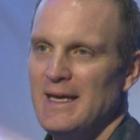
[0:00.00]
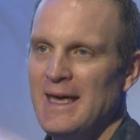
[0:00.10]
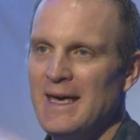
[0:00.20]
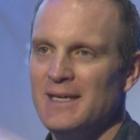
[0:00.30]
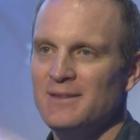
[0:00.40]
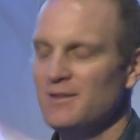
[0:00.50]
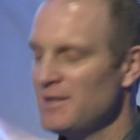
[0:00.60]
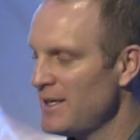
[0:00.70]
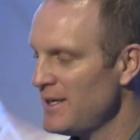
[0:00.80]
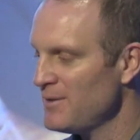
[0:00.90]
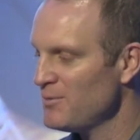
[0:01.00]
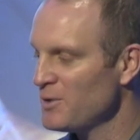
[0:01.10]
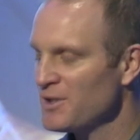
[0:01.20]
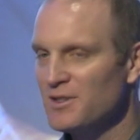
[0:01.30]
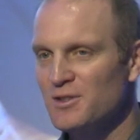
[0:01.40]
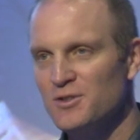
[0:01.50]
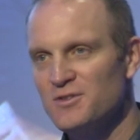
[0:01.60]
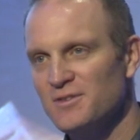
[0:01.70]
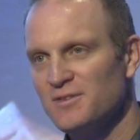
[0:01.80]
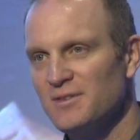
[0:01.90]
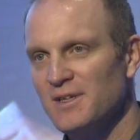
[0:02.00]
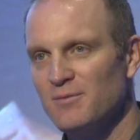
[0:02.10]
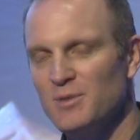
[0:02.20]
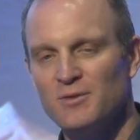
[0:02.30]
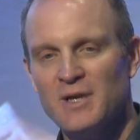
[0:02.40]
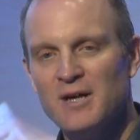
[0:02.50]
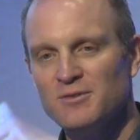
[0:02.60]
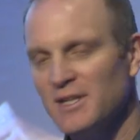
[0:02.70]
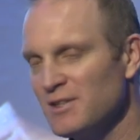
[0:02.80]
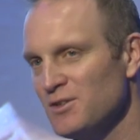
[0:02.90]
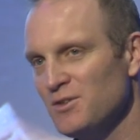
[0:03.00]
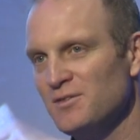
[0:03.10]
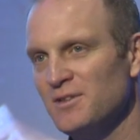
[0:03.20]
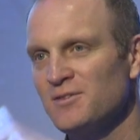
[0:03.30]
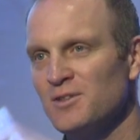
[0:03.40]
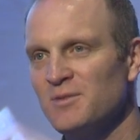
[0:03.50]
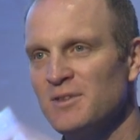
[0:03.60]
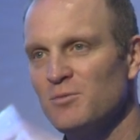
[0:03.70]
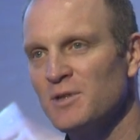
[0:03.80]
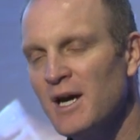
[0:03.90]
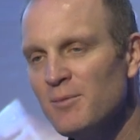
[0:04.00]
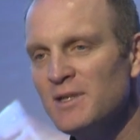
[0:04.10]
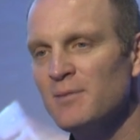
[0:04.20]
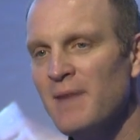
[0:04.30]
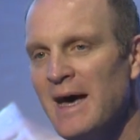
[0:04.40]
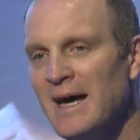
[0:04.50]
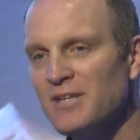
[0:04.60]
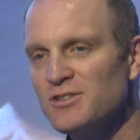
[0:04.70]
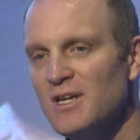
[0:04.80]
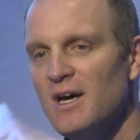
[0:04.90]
And one of the coaches I've been around like to use this term, says, when I'm in a match,